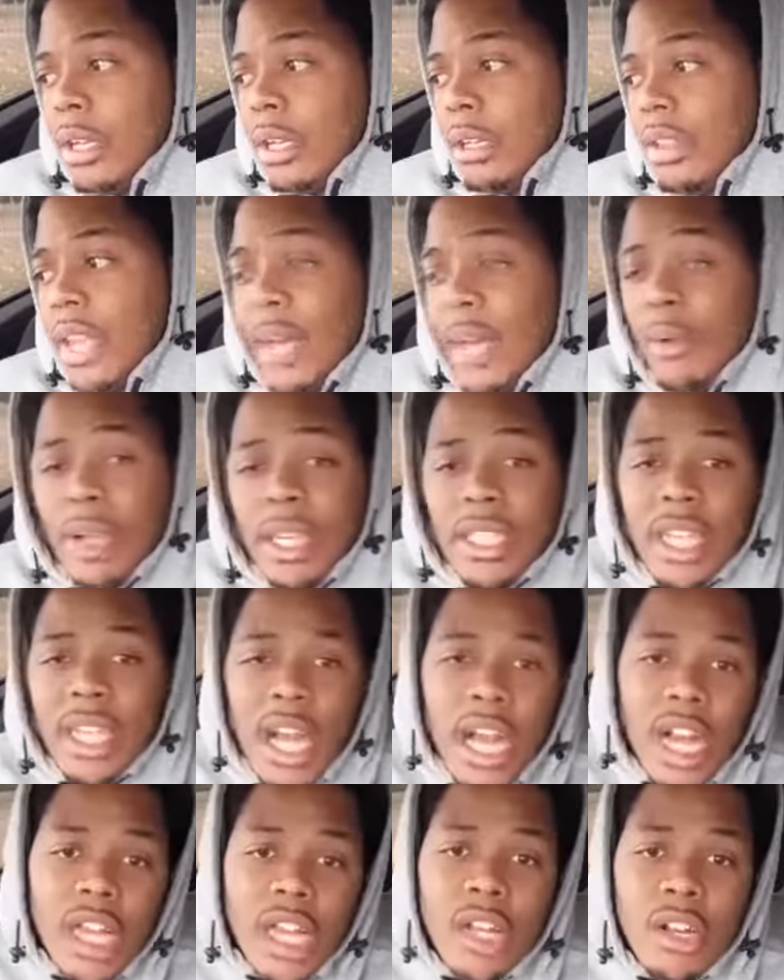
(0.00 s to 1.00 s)
that right there,
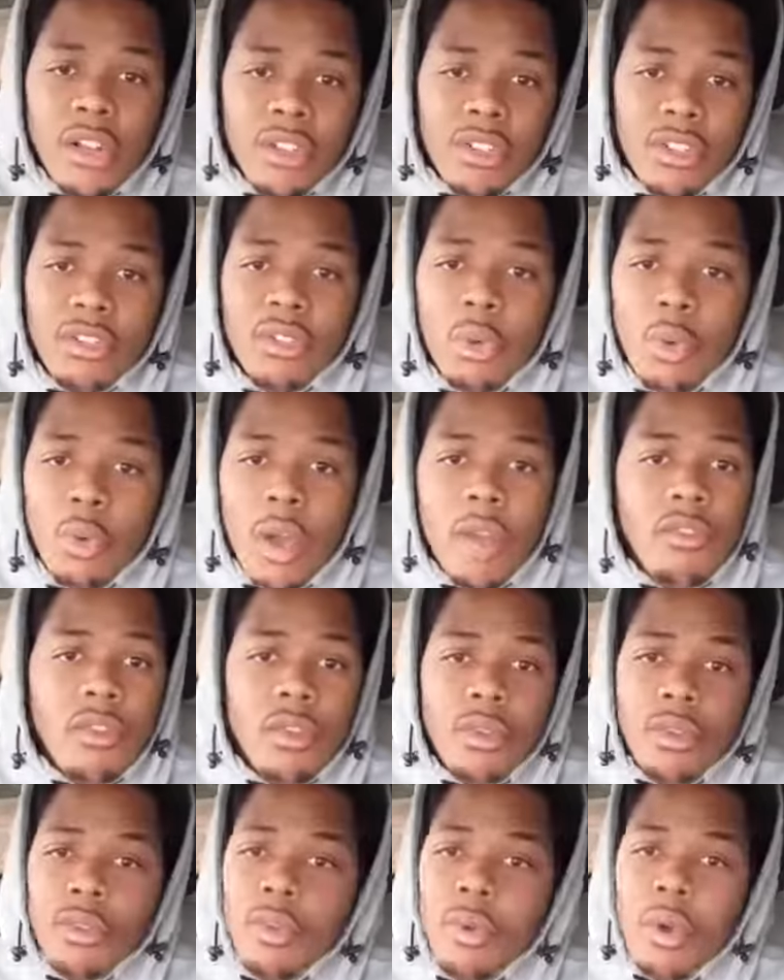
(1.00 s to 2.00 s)
I encourage
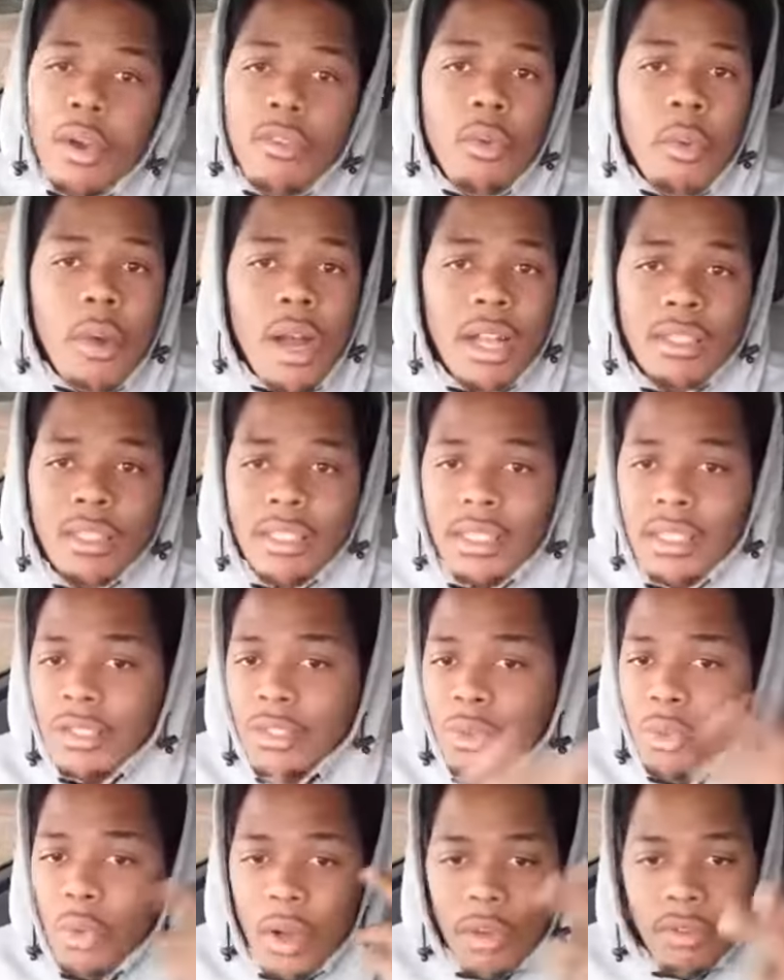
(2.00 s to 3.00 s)
whoever watching this
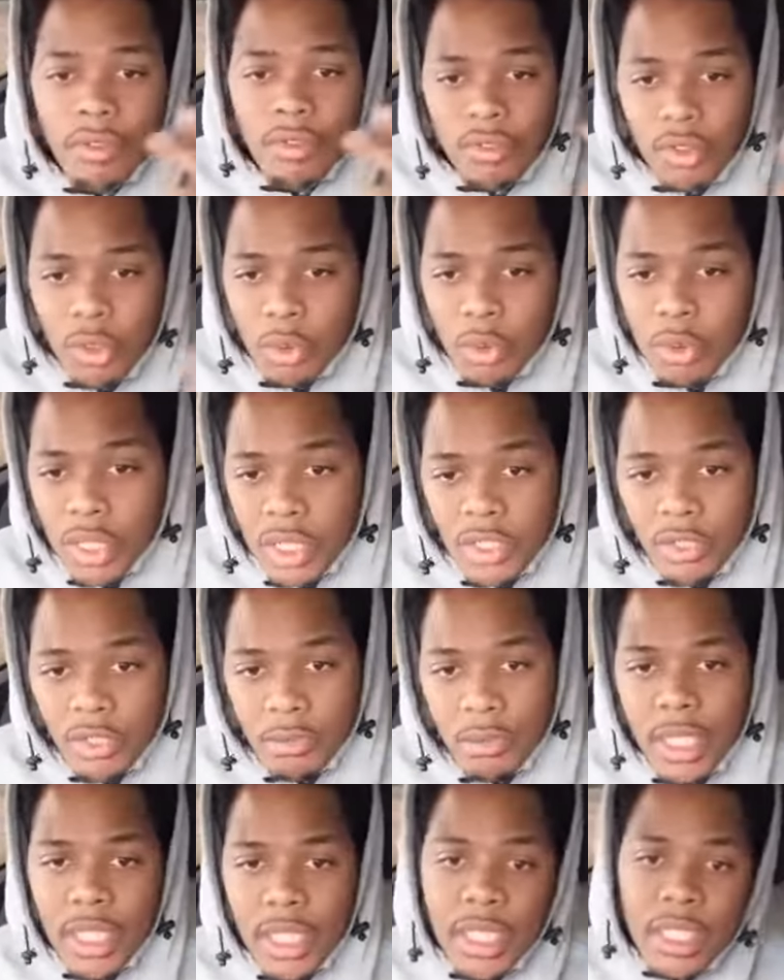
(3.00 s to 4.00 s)
or whoever viewing this,
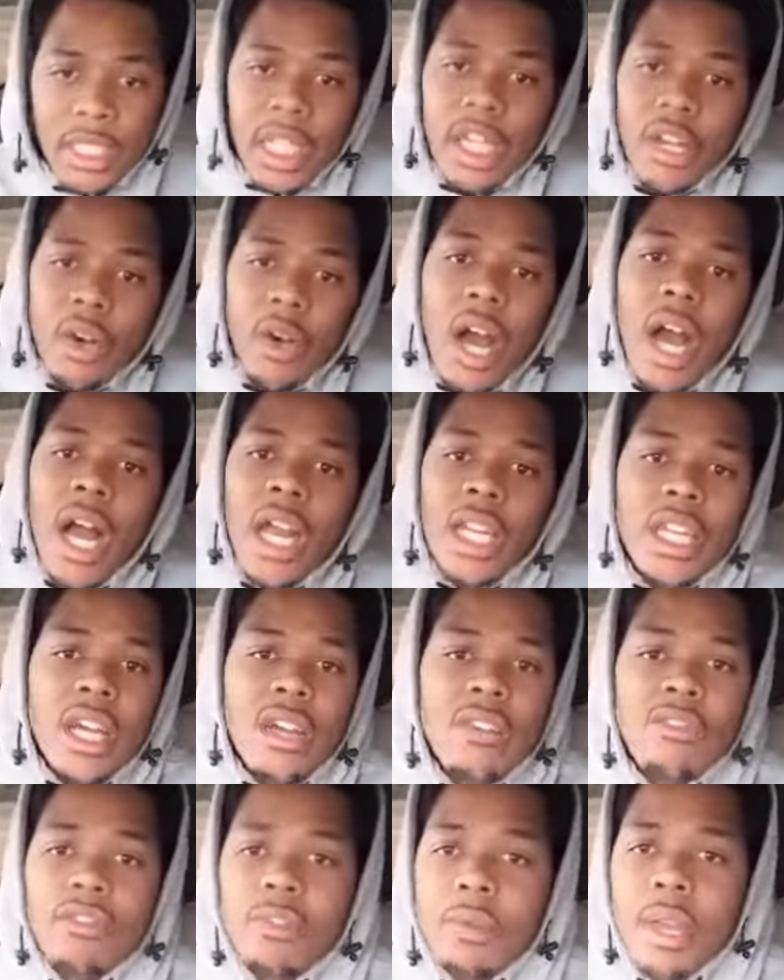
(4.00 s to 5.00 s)
man, that they don't hide
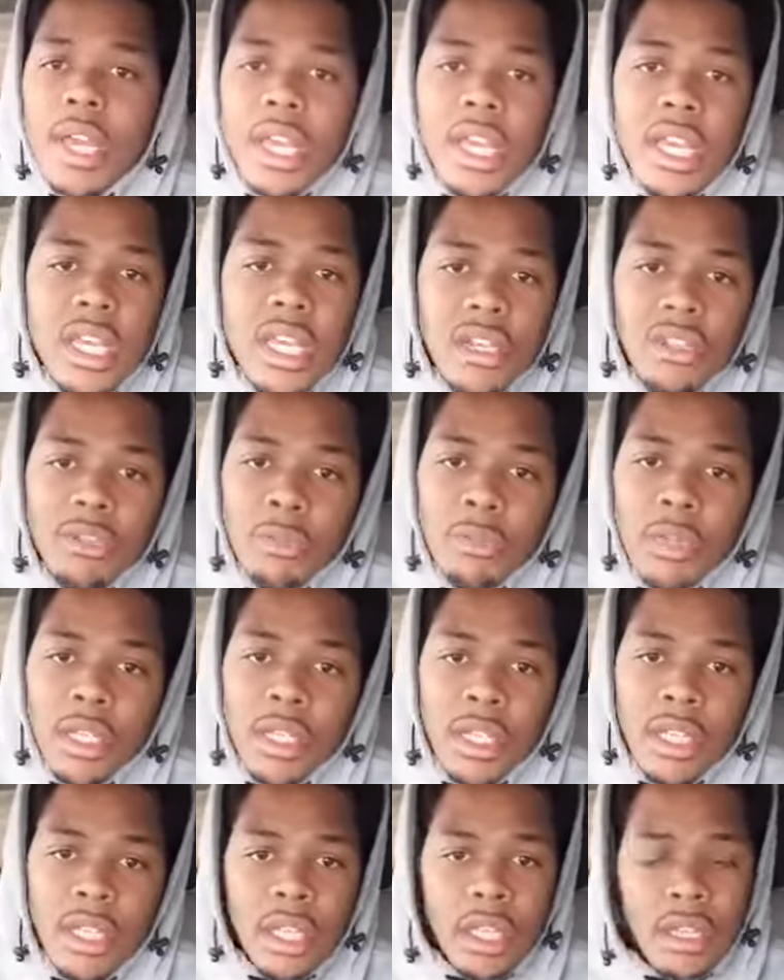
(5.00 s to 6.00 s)
nothing from their kids, man.